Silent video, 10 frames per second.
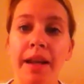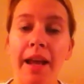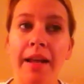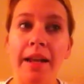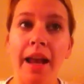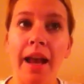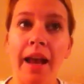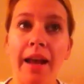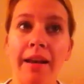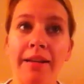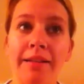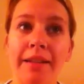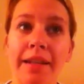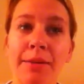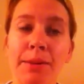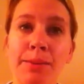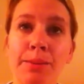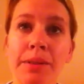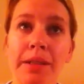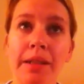and it was
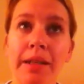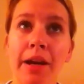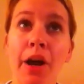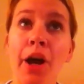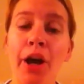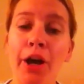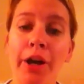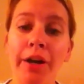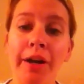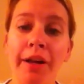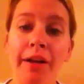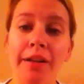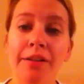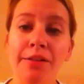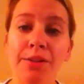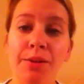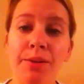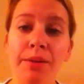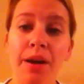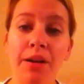really hard
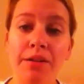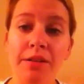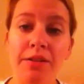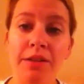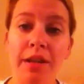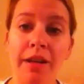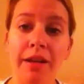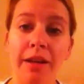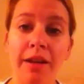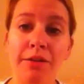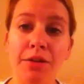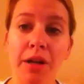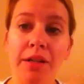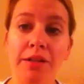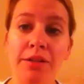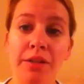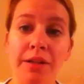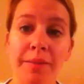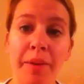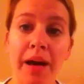to concentrate. I was trying to do
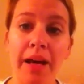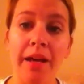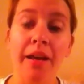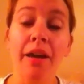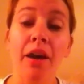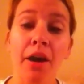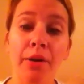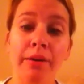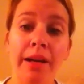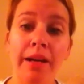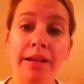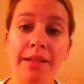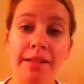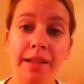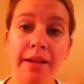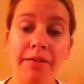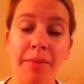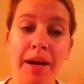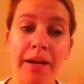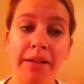this by heart rate instead of
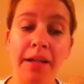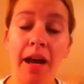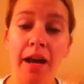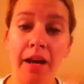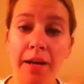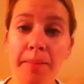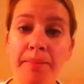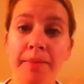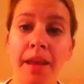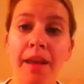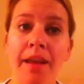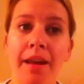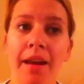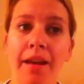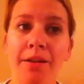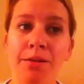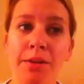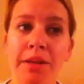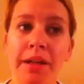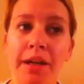by time, and it was
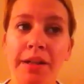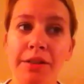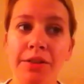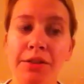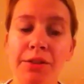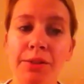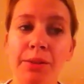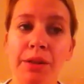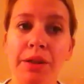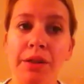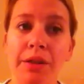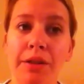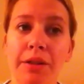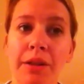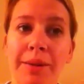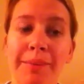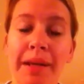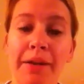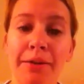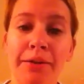really hard to
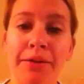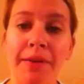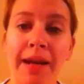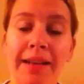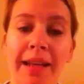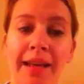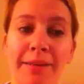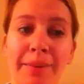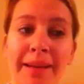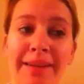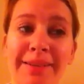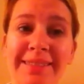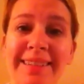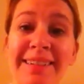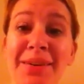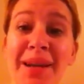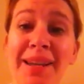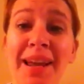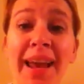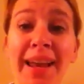get over the fact that I'm like, well, I know I
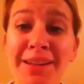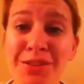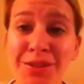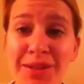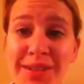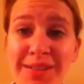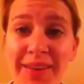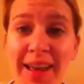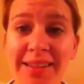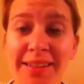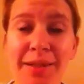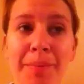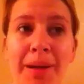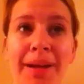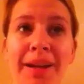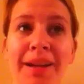can do this faster, but